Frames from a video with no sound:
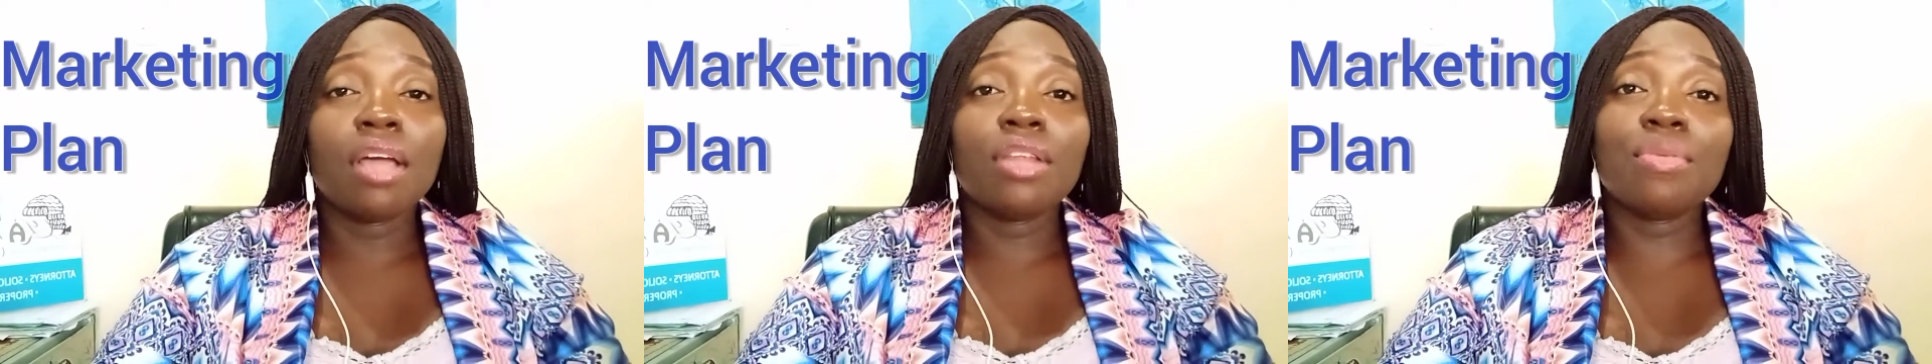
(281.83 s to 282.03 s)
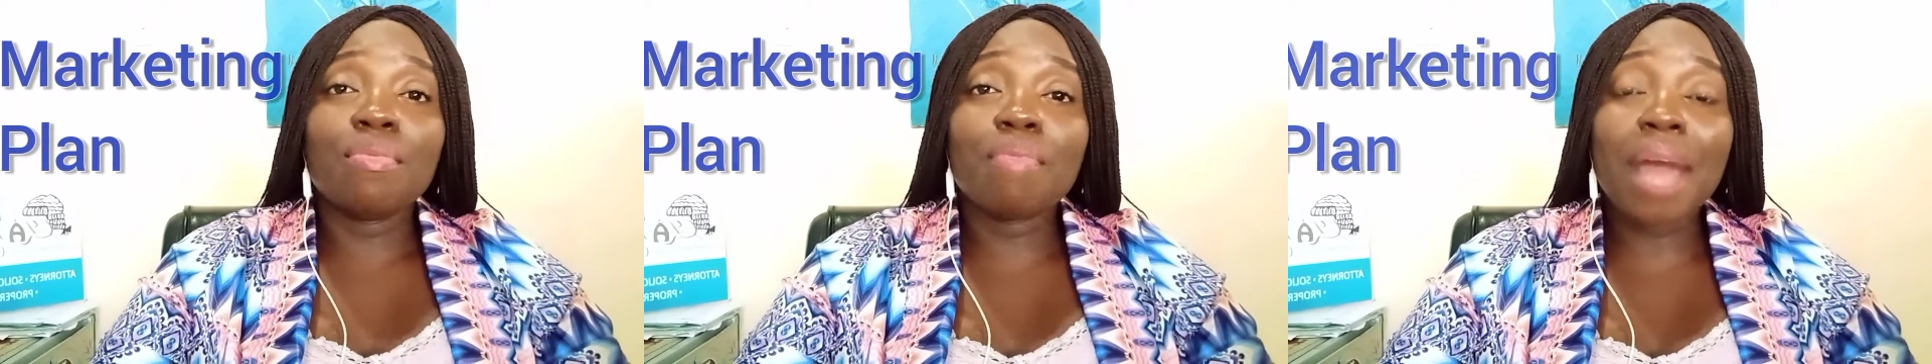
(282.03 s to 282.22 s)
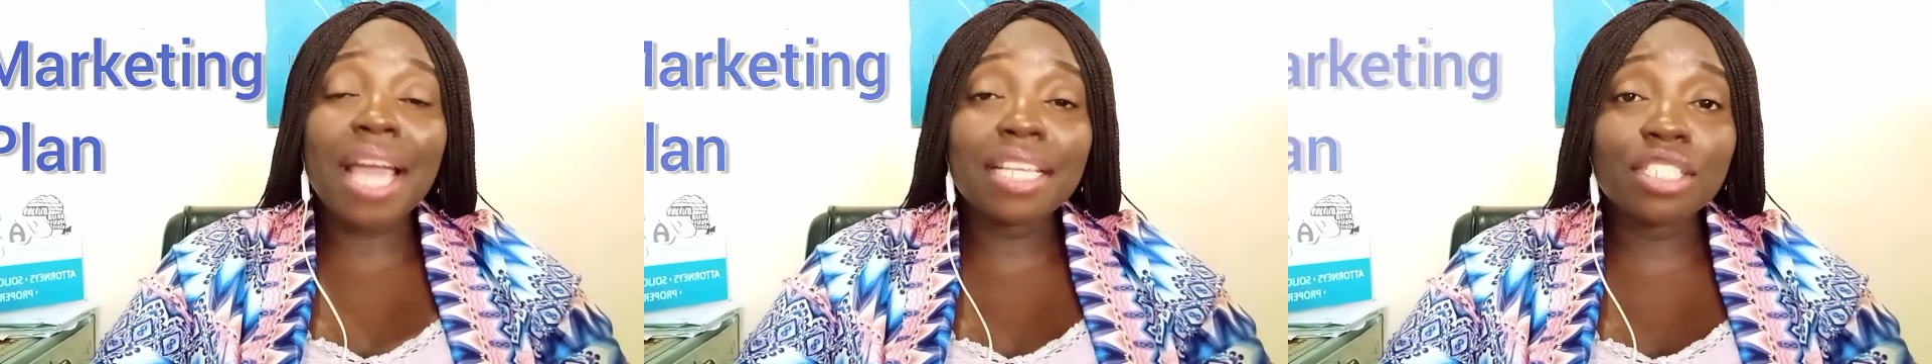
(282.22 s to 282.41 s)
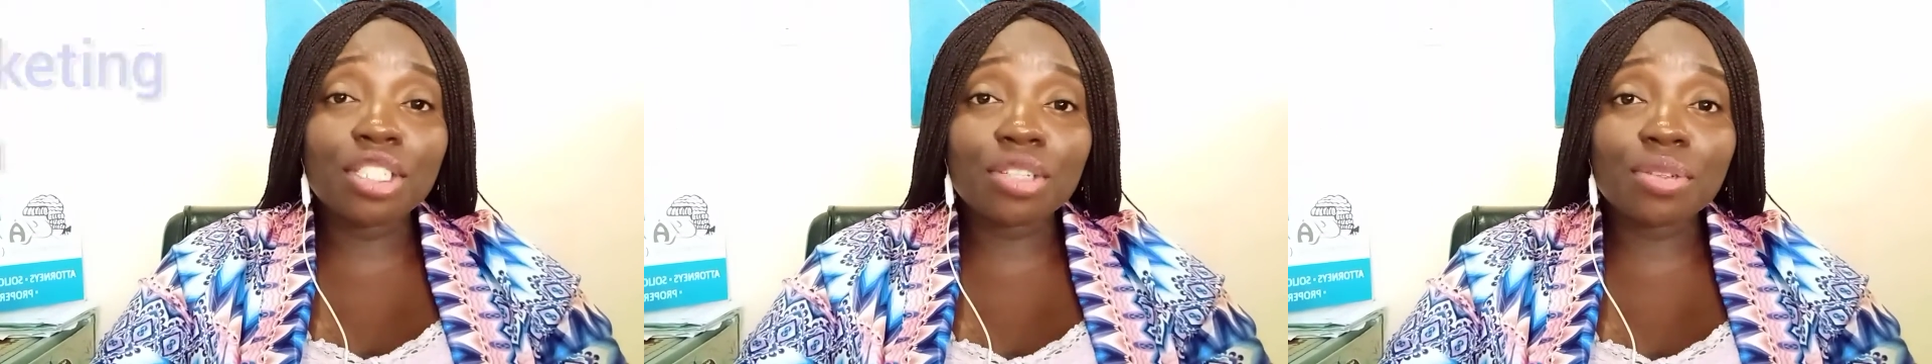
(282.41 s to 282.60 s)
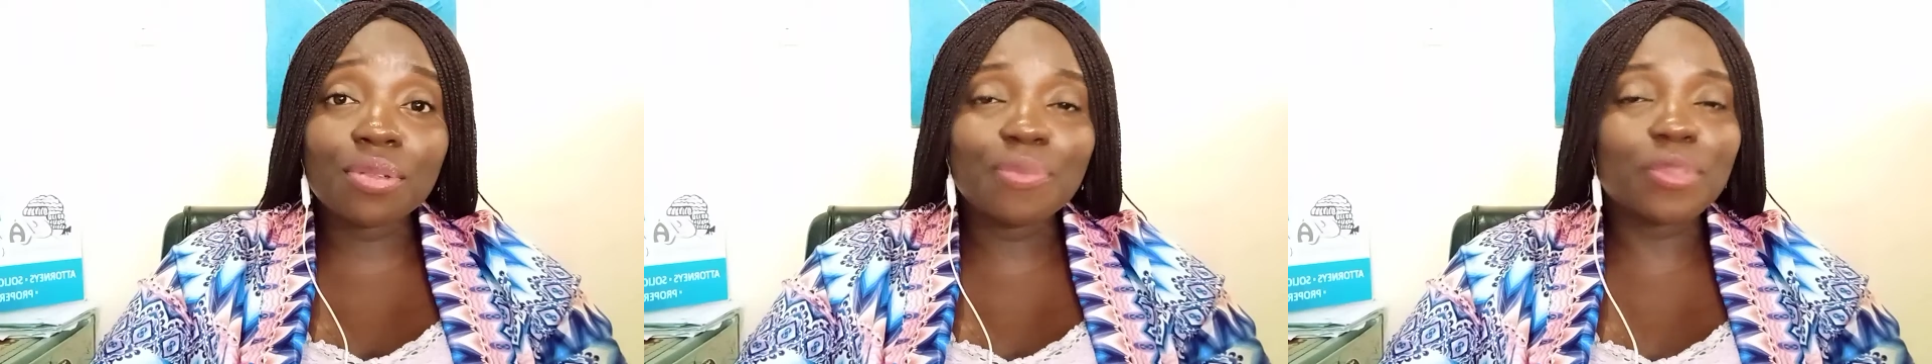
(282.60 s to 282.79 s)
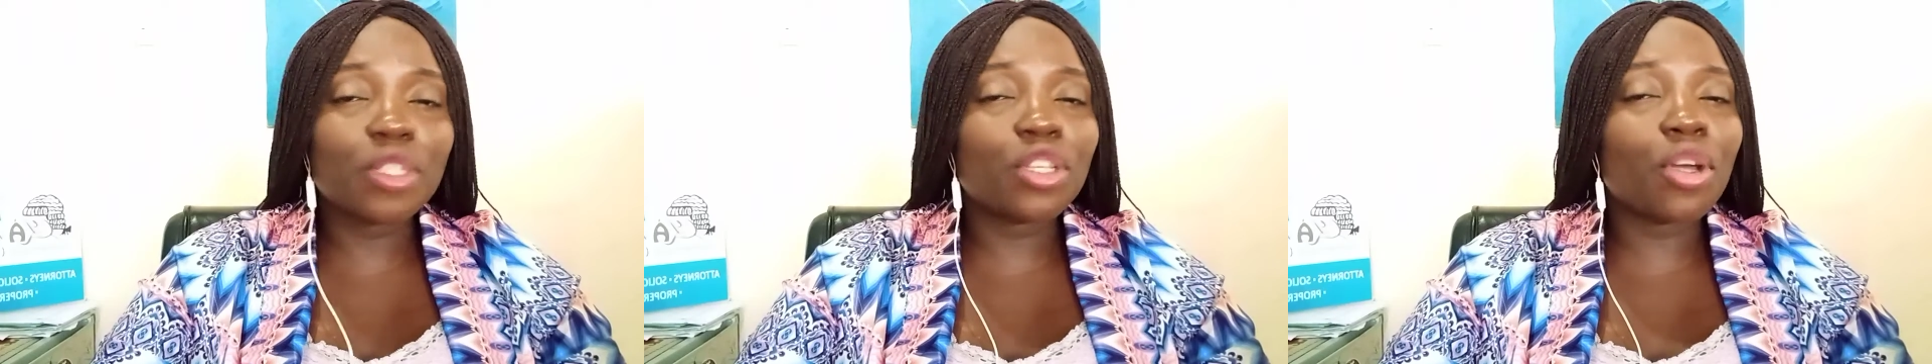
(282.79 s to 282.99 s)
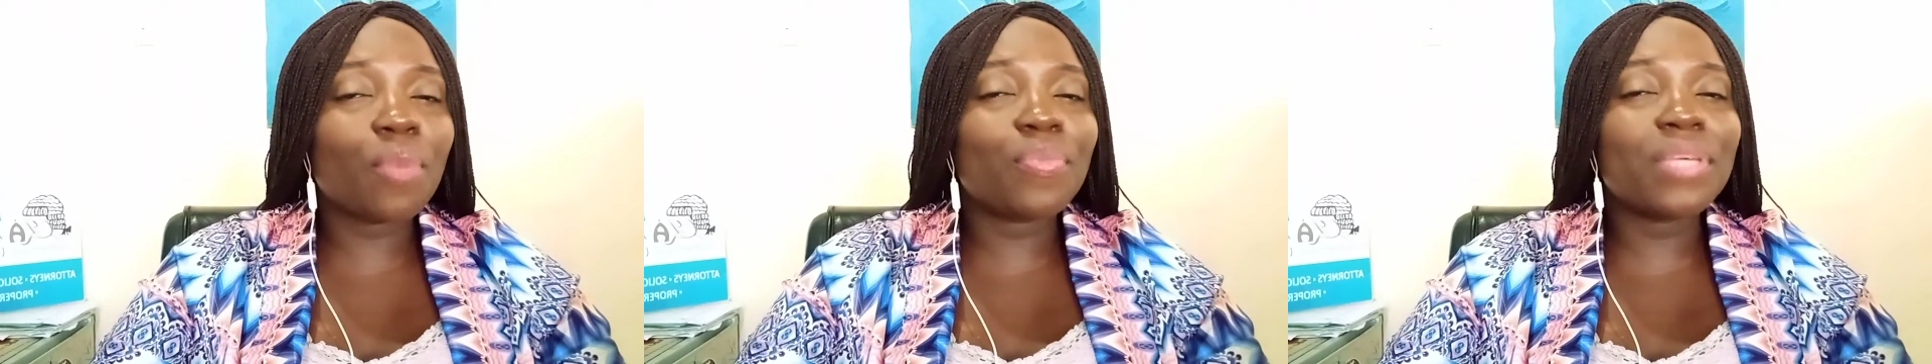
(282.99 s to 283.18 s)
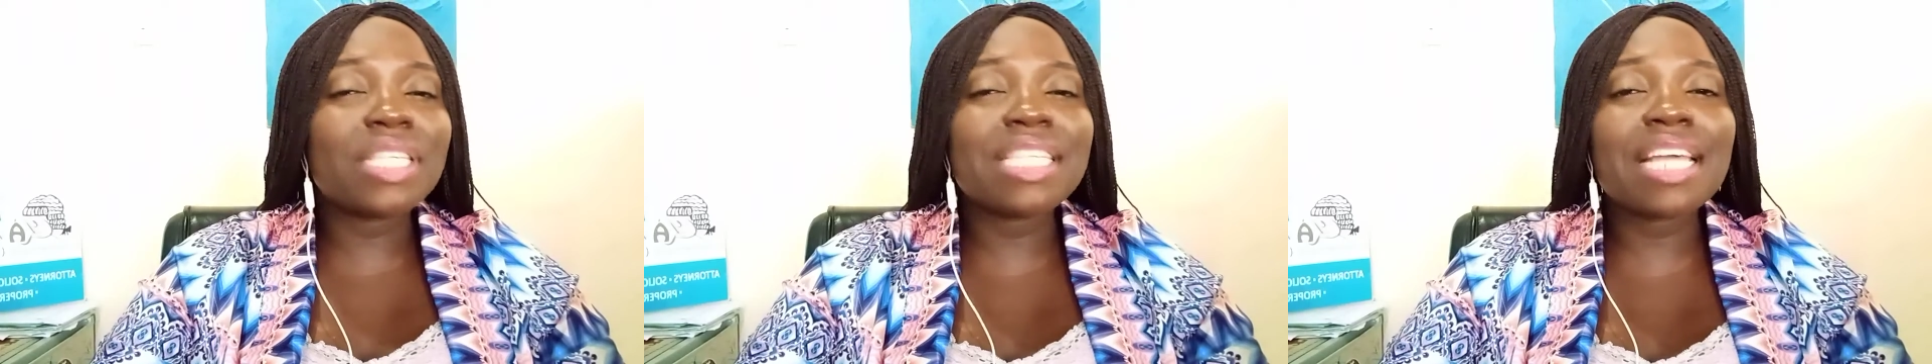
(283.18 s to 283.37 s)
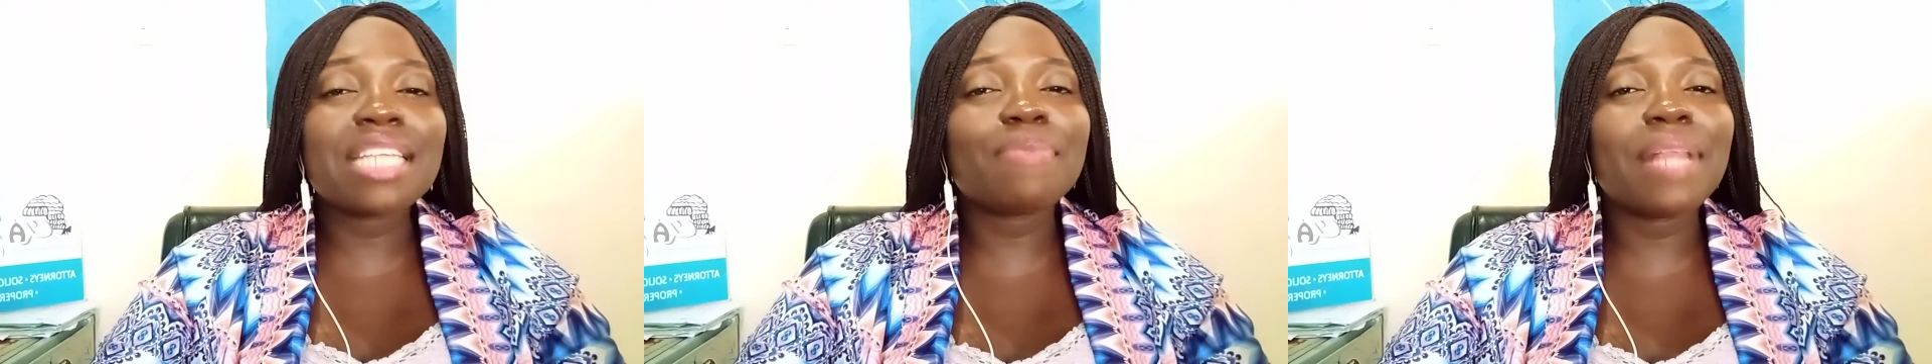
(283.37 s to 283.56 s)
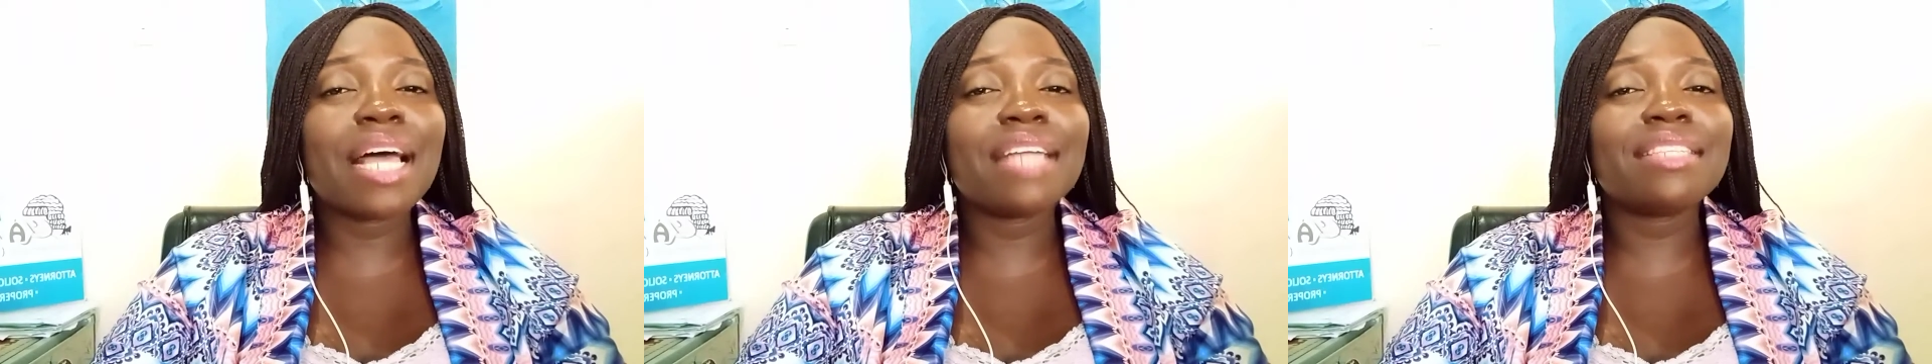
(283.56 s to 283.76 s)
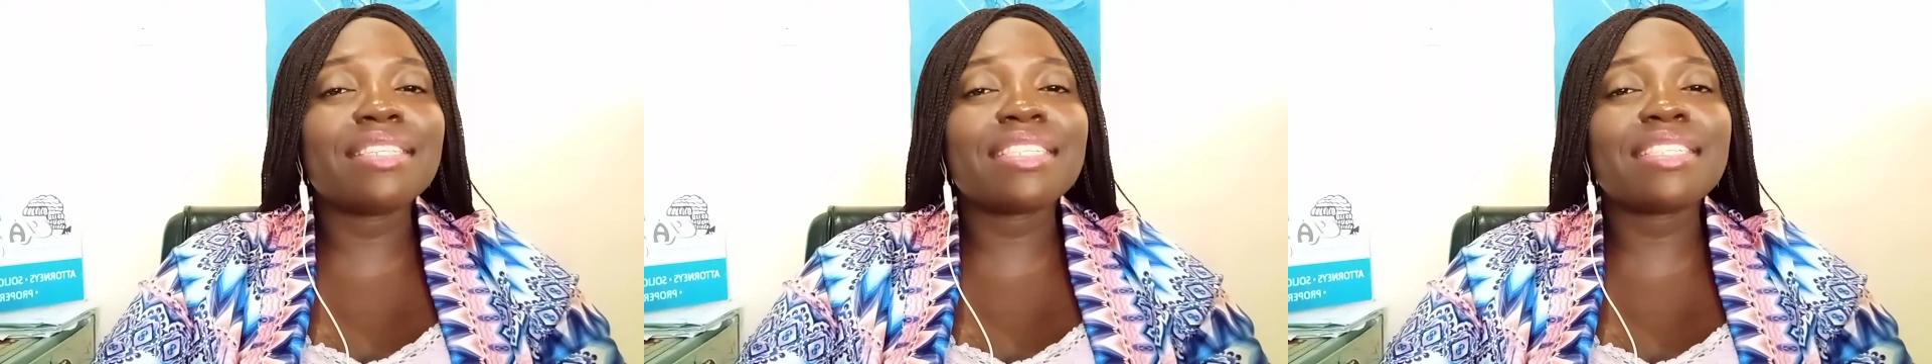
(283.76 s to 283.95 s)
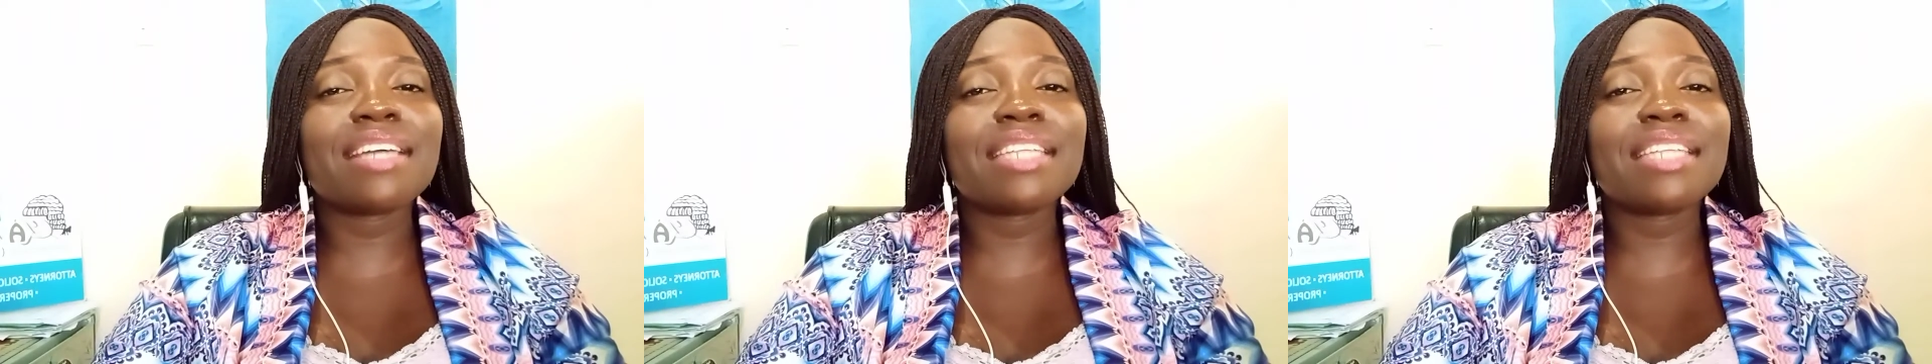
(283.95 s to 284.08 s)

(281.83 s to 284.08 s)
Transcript: Mind you, your business plan does not